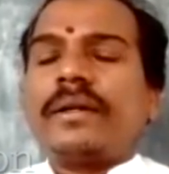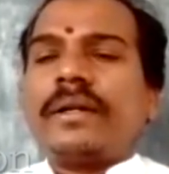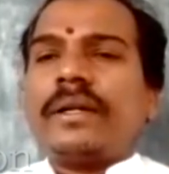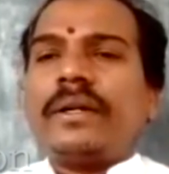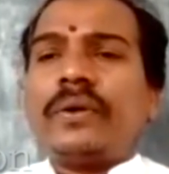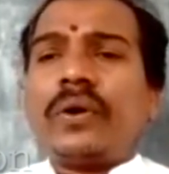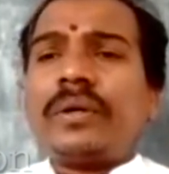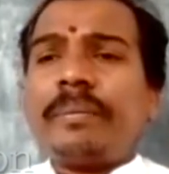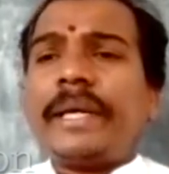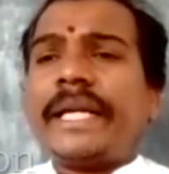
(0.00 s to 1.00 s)

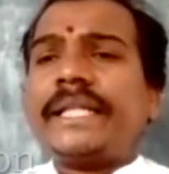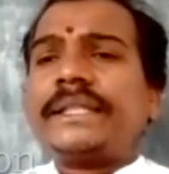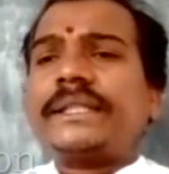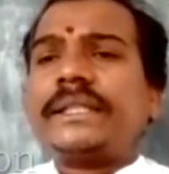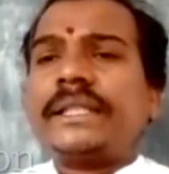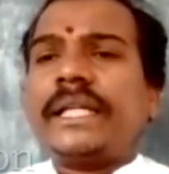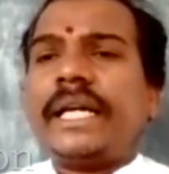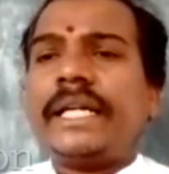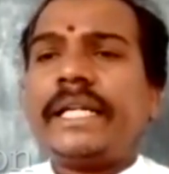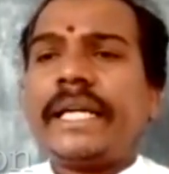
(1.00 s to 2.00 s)
Load means
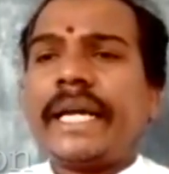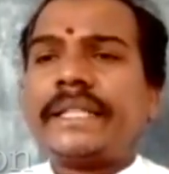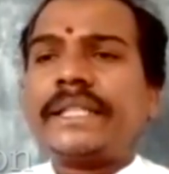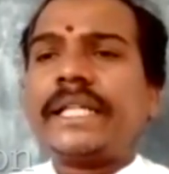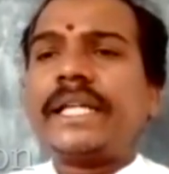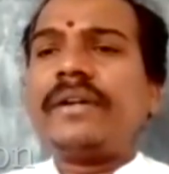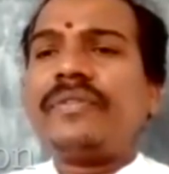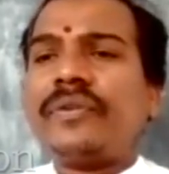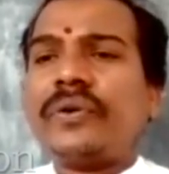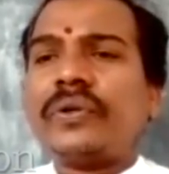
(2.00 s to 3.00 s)
any external
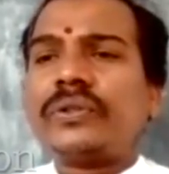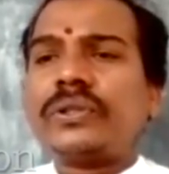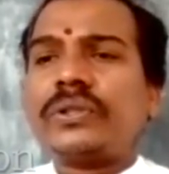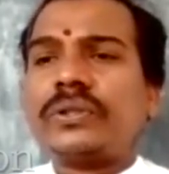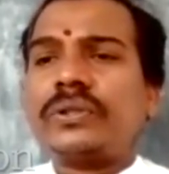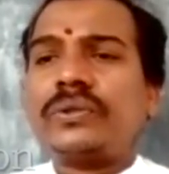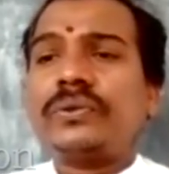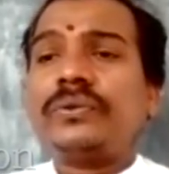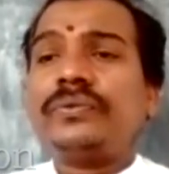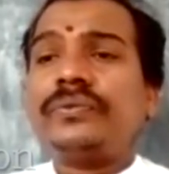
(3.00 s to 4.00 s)
force
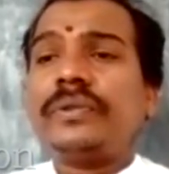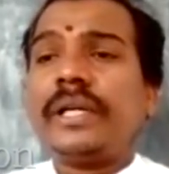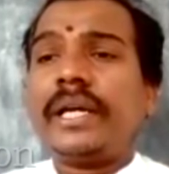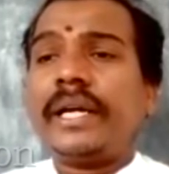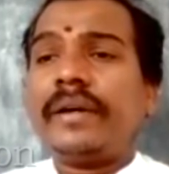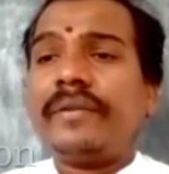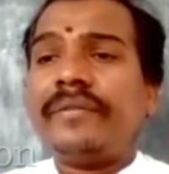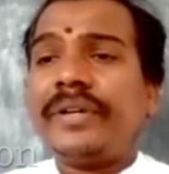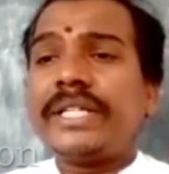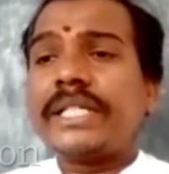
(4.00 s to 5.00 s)
to
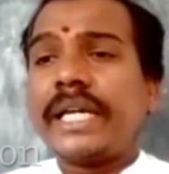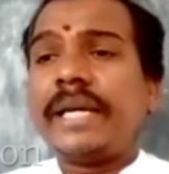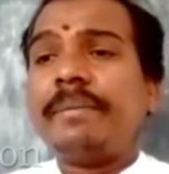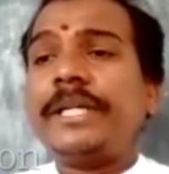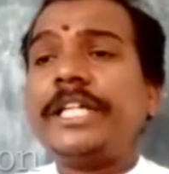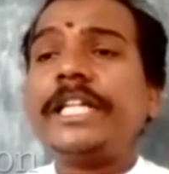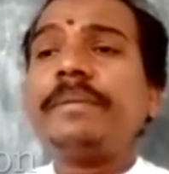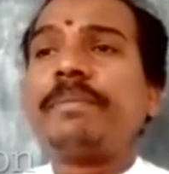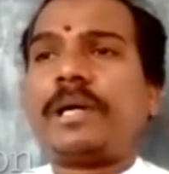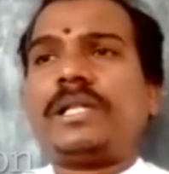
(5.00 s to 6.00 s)
which a
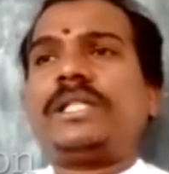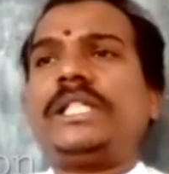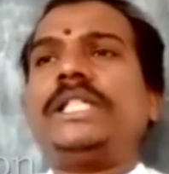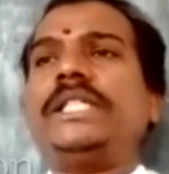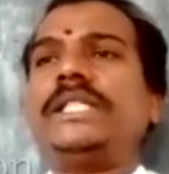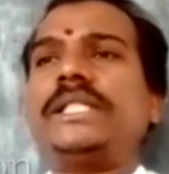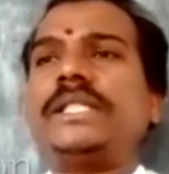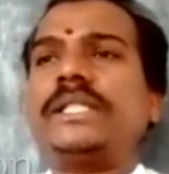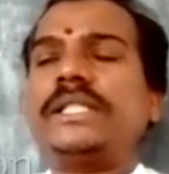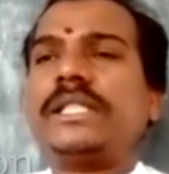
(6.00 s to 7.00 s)
machine part is
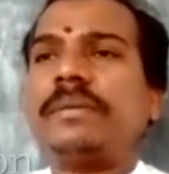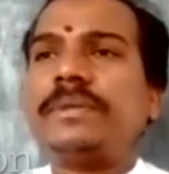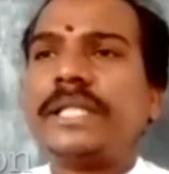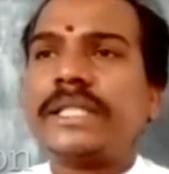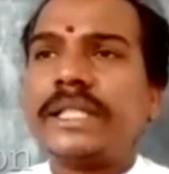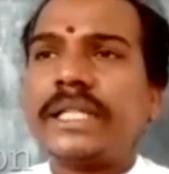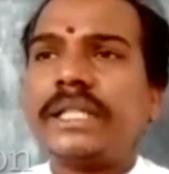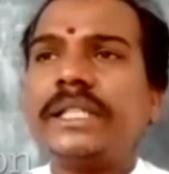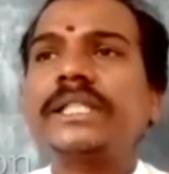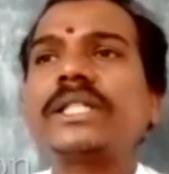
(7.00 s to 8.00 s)

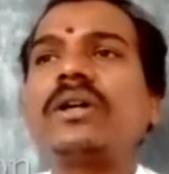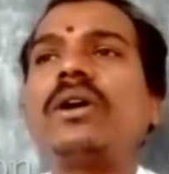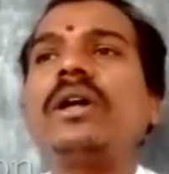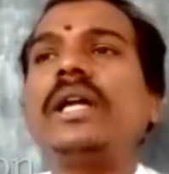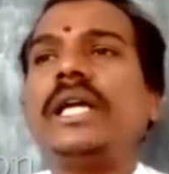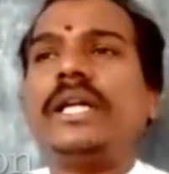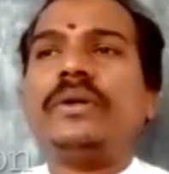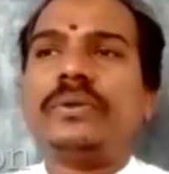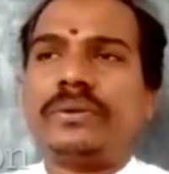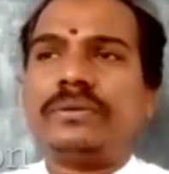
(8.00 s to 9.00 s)
subjected is called a
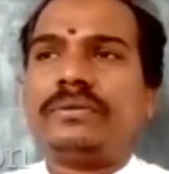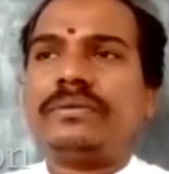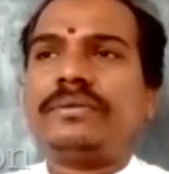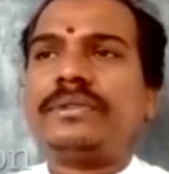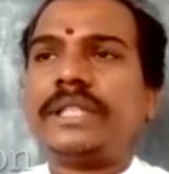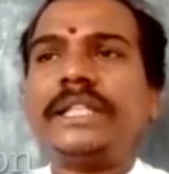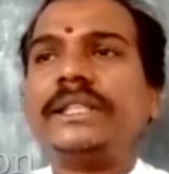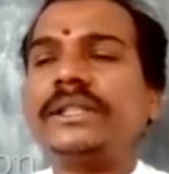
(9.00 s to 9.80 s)
load, right?